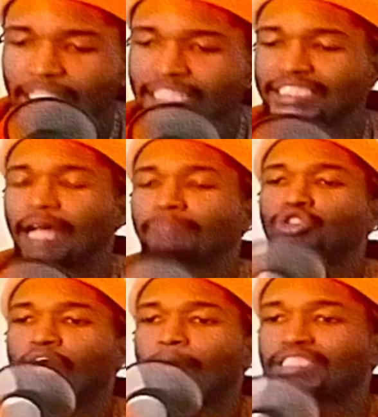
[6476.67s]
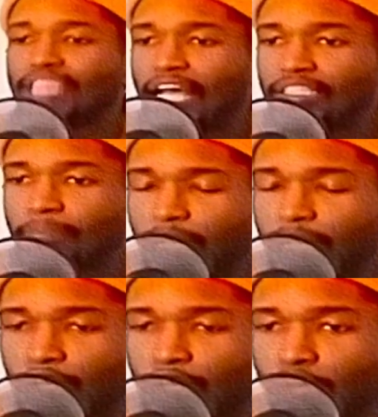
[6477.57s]
Stop traumatizing,
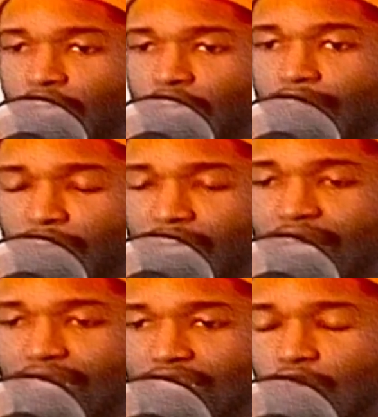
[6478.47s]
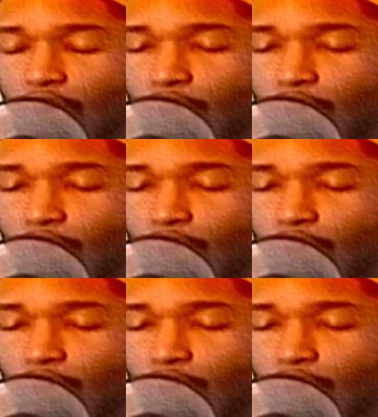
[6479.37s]
paranoiaing the fuck out these old